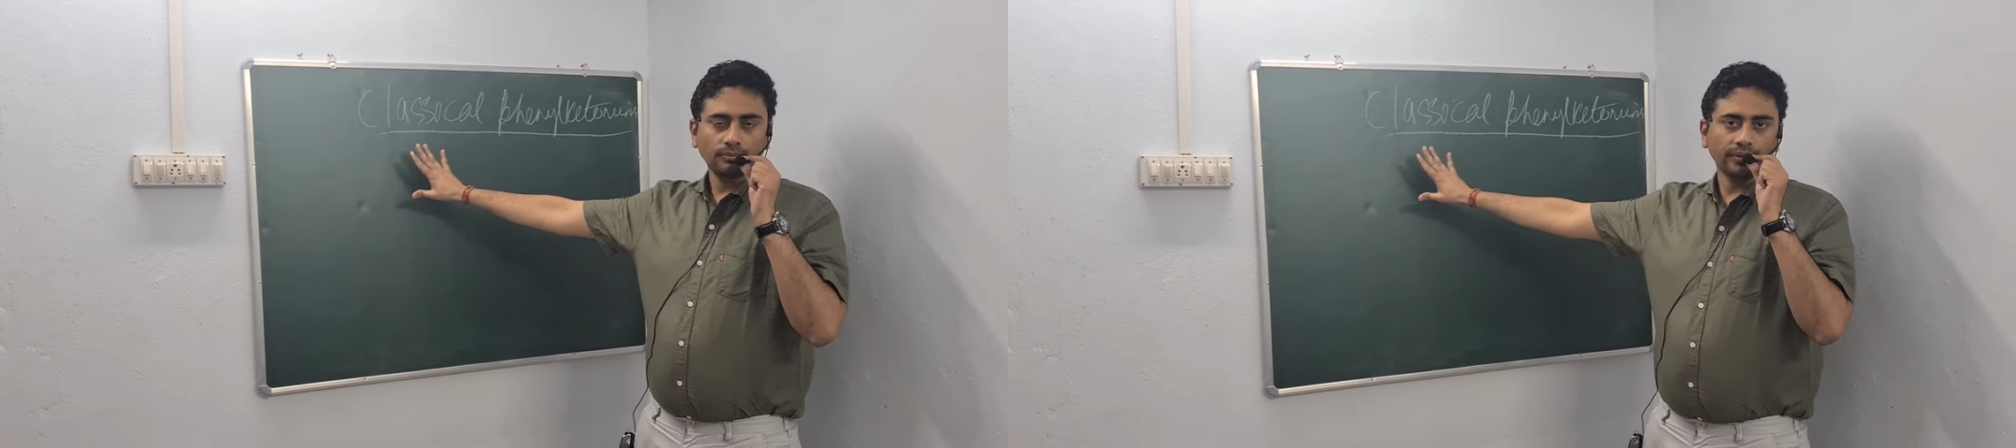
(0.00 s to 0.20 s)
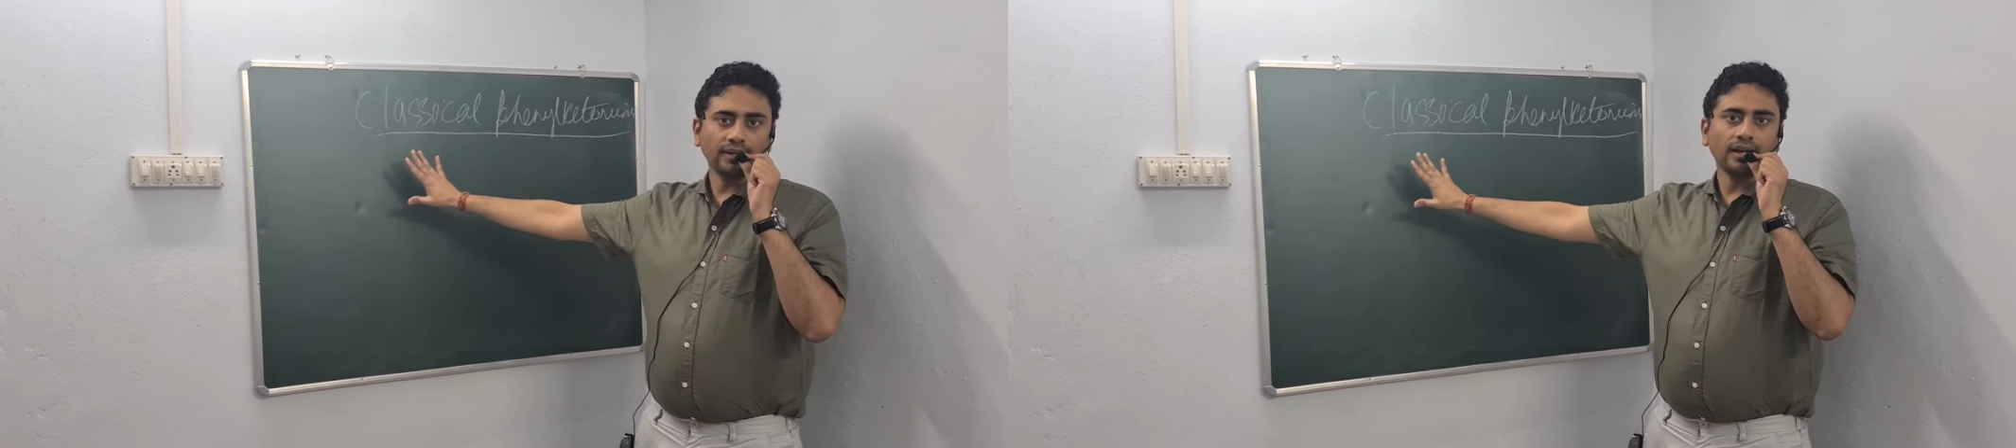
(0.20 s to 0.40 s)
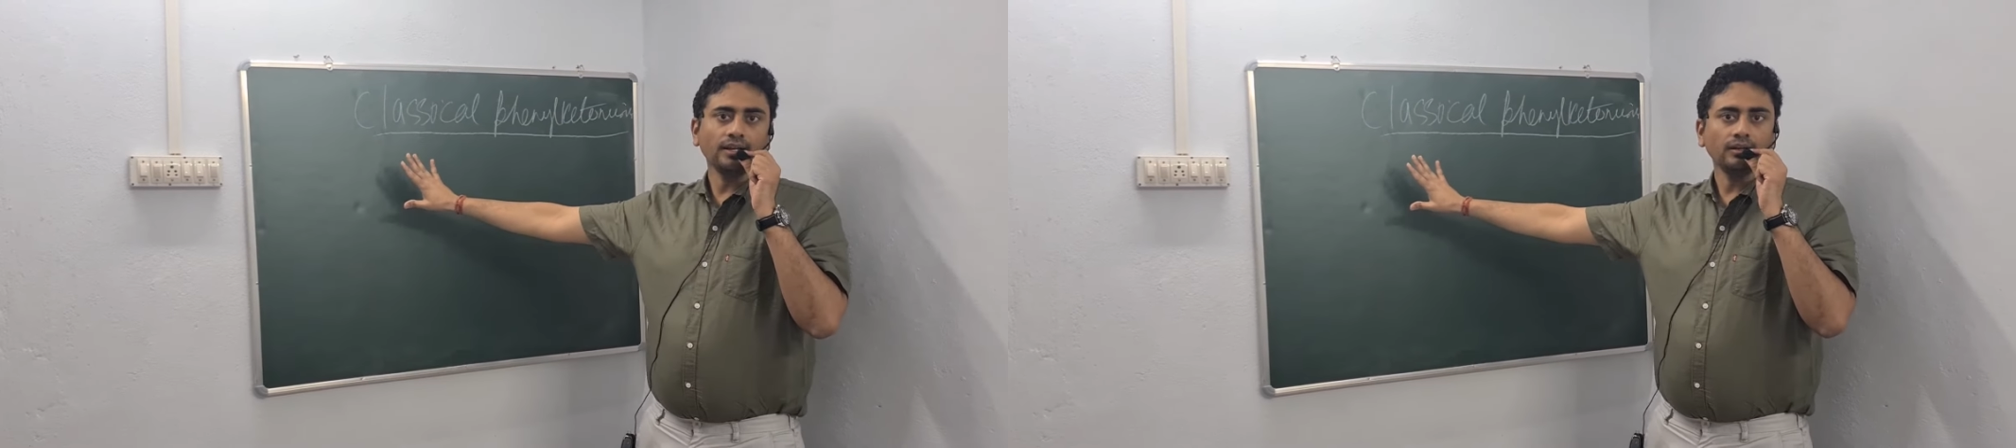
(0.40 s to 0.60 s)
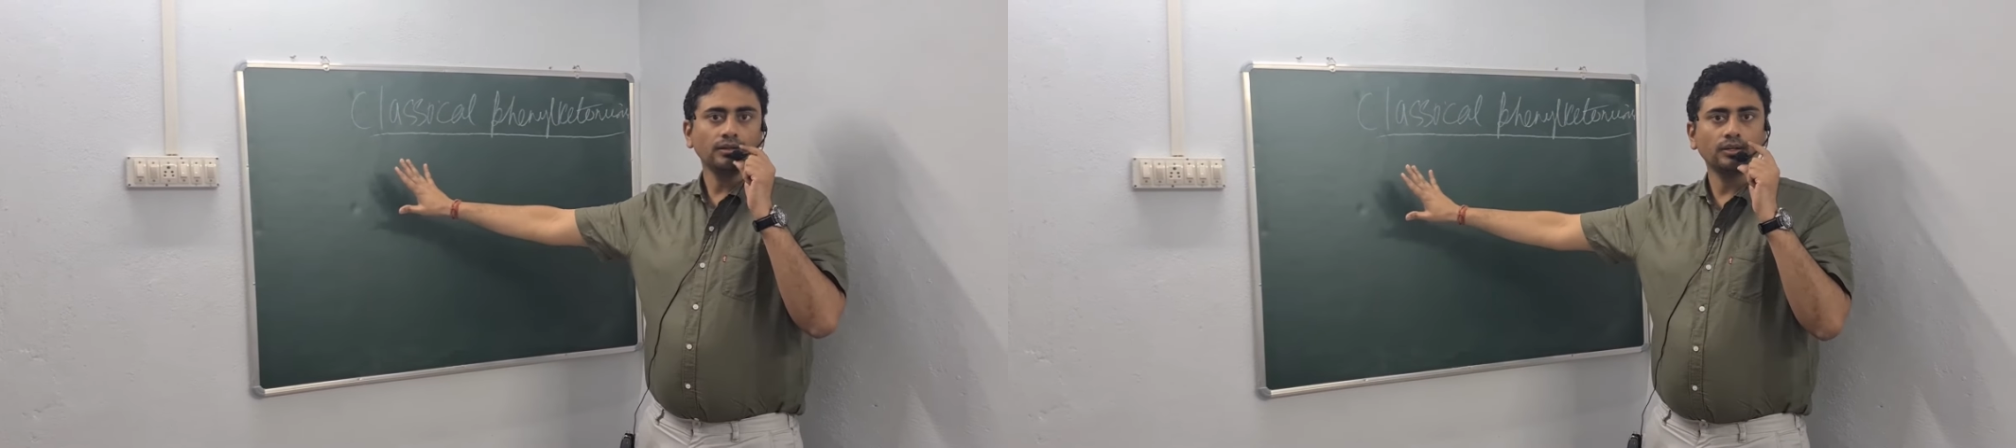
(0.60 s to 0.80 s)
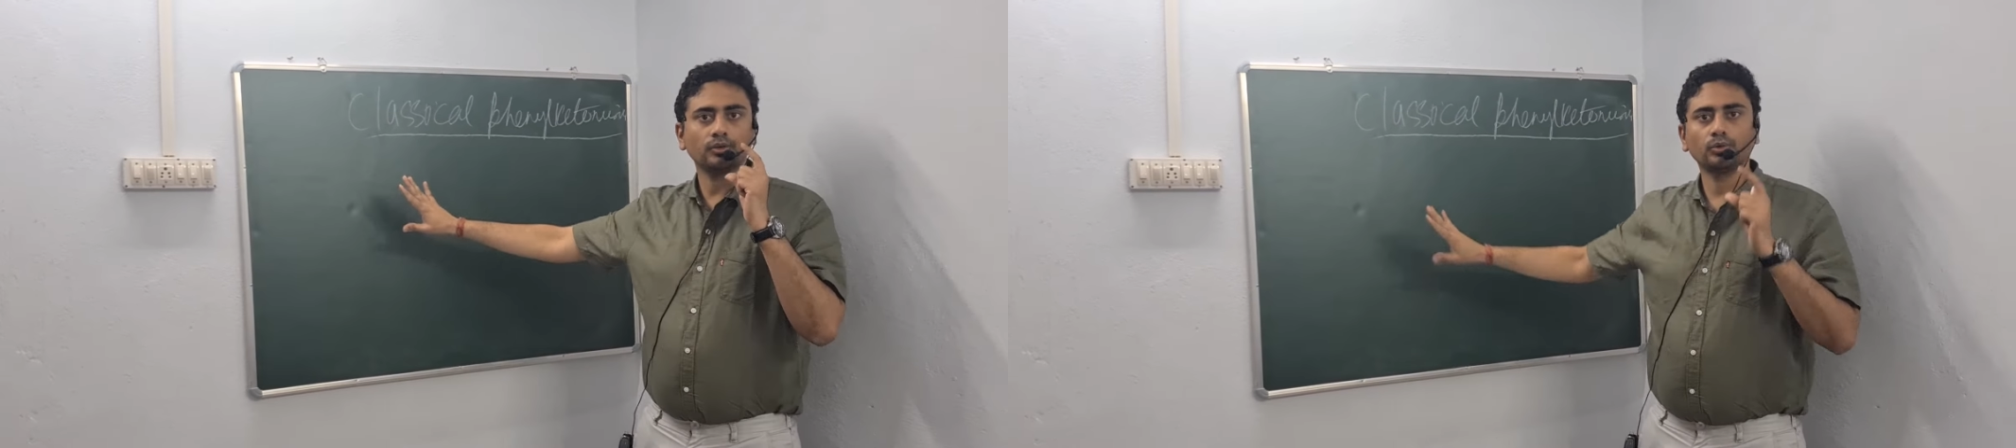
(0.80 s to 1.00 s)

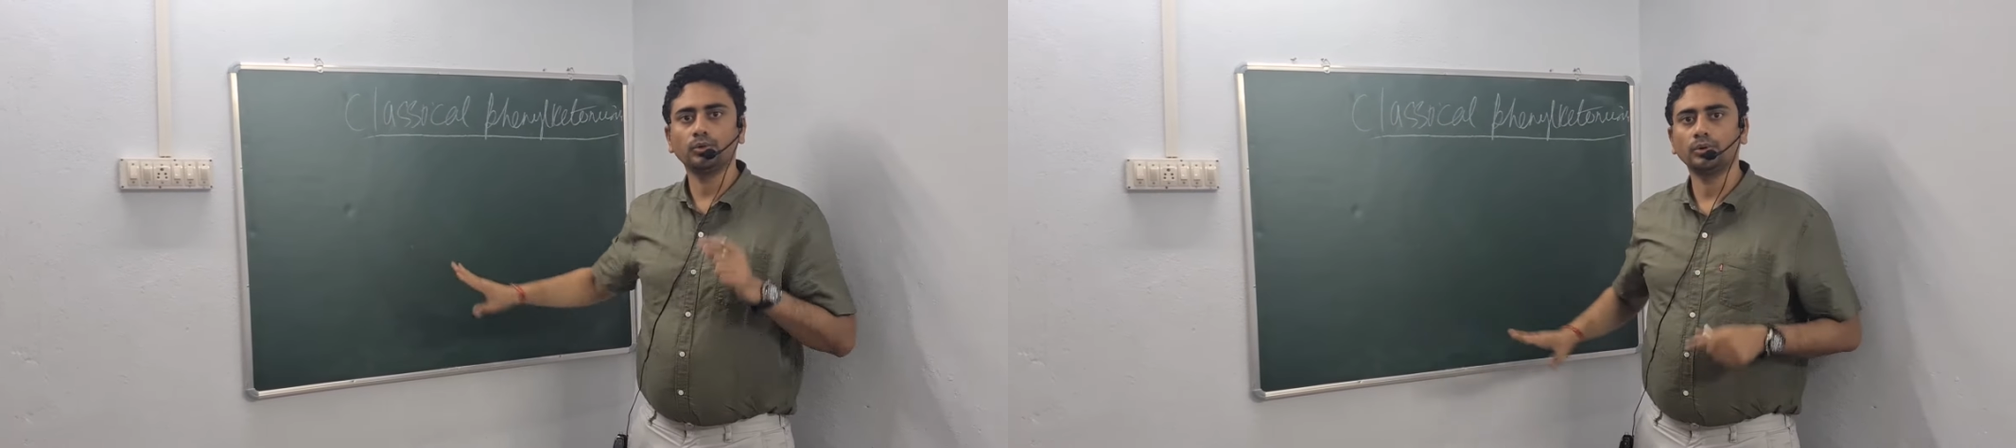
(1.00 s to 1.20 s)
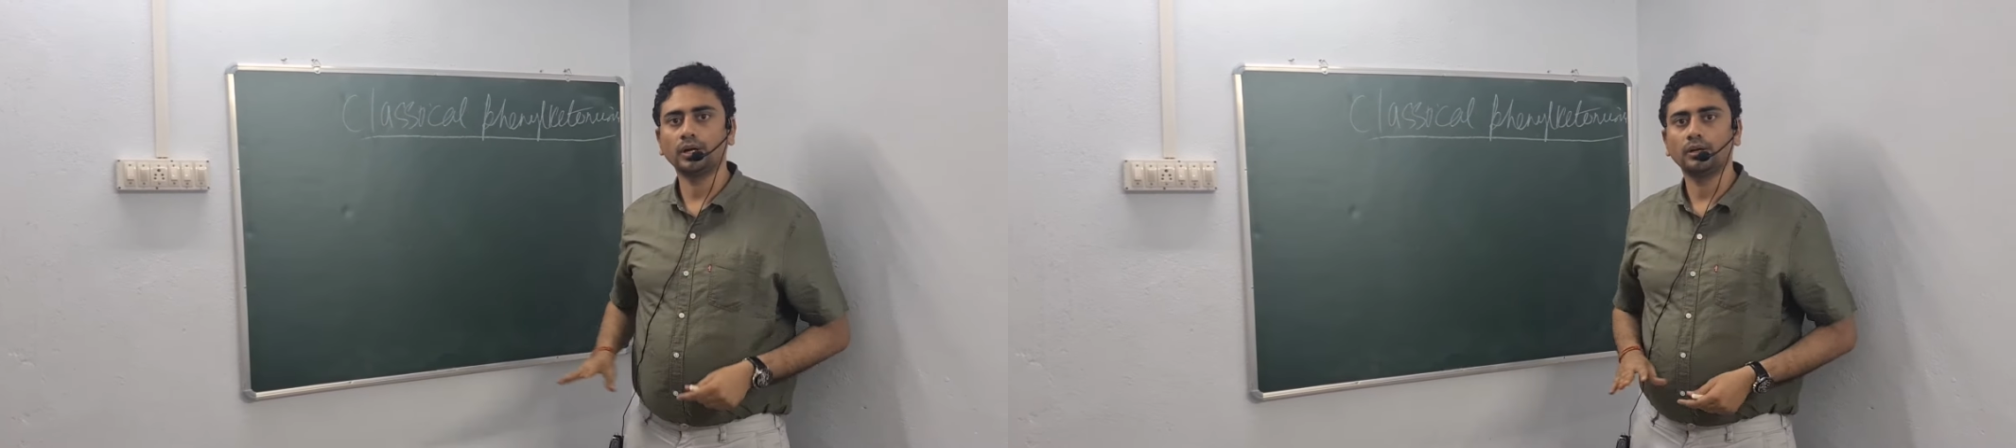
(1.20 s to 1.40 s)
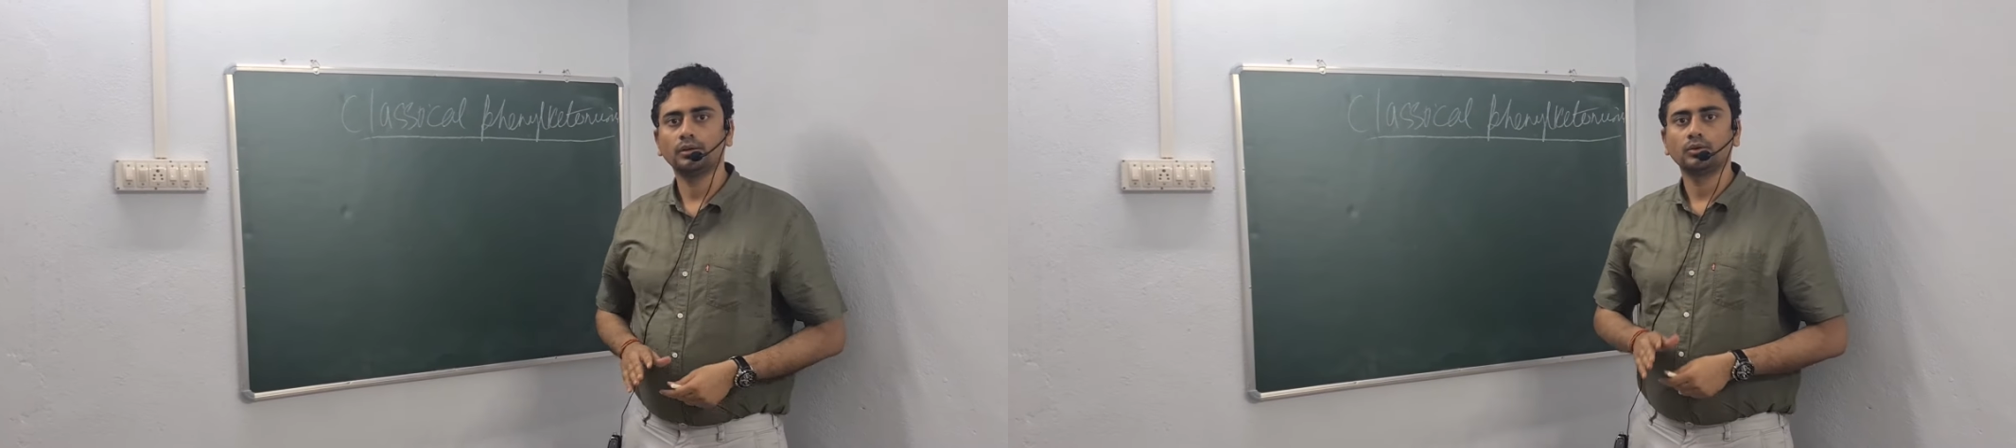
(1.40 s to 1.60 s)
phenylketonuria.